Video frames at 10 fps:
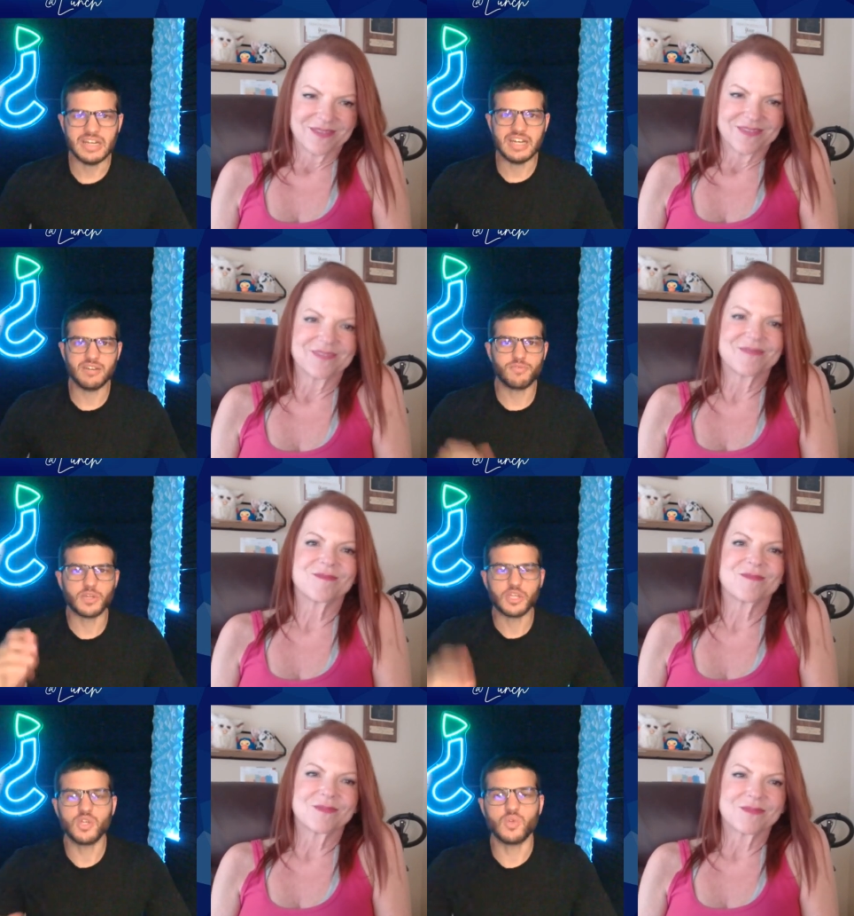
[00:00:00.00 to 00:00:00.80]
Speaker 1: Uh,
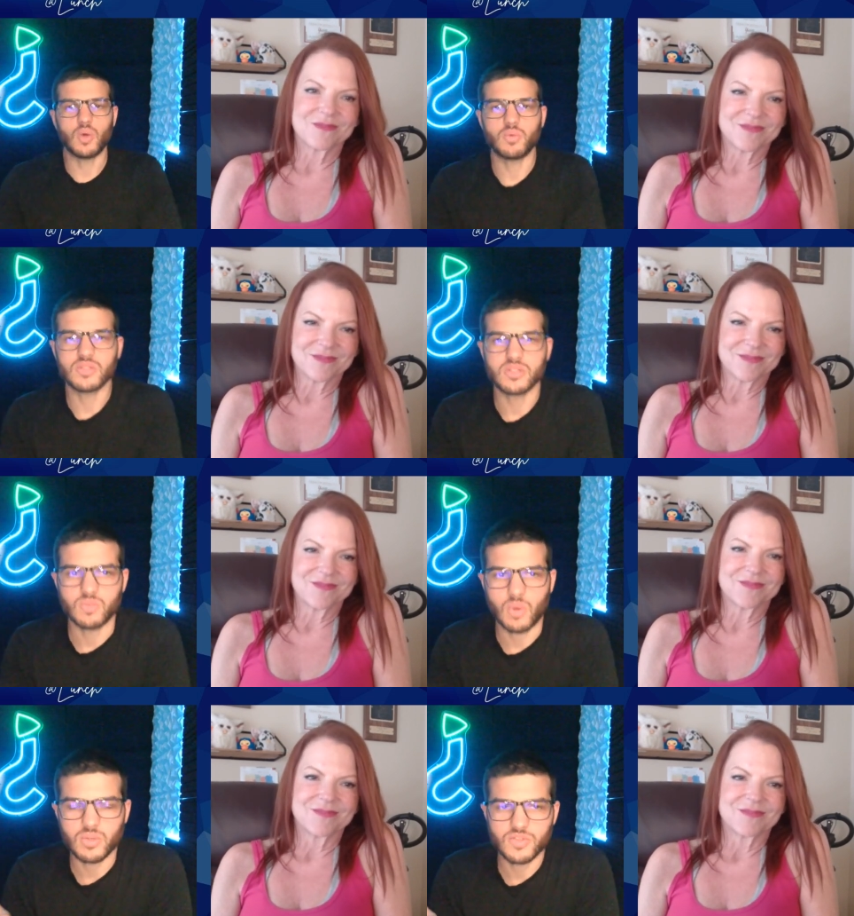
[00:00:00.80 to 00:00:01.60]
for you, what was
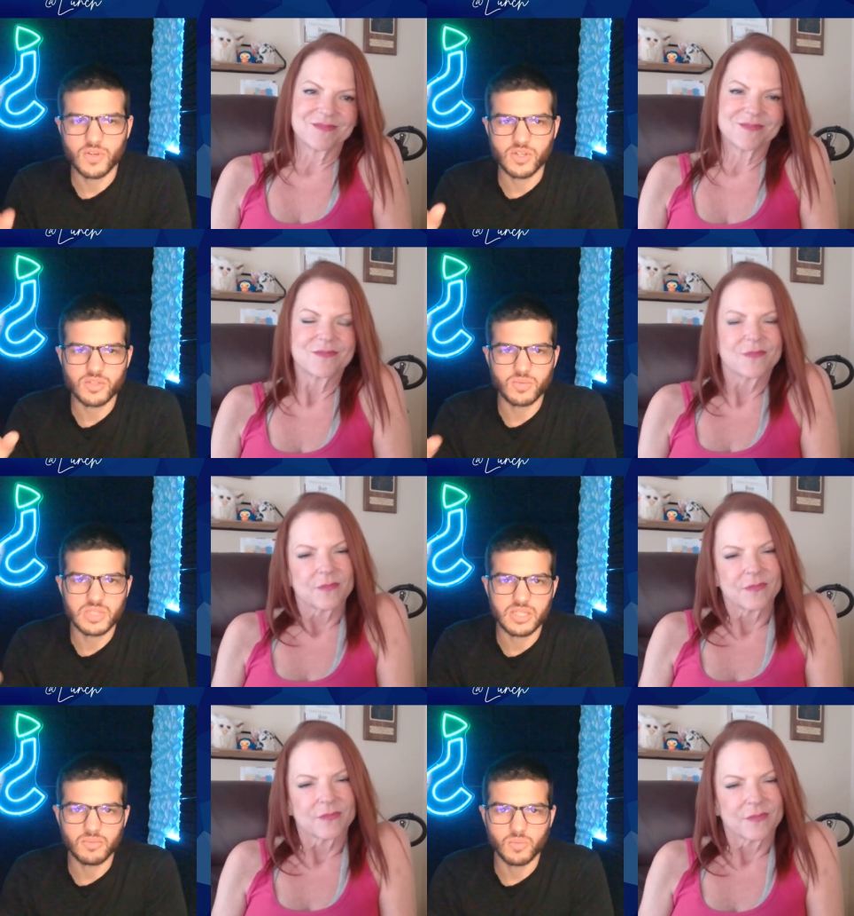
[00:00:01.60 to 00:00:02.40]
what was first? Was it